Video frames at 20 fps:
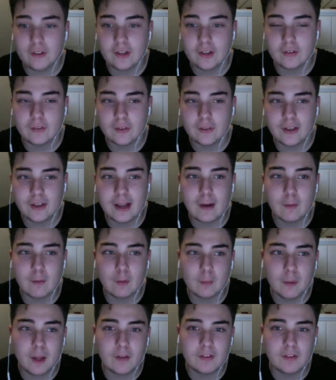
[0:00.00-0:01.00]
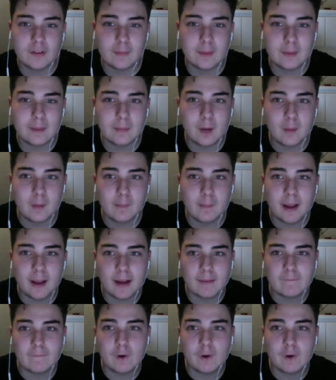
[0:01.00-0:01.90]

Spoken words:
So that would personally be my back four.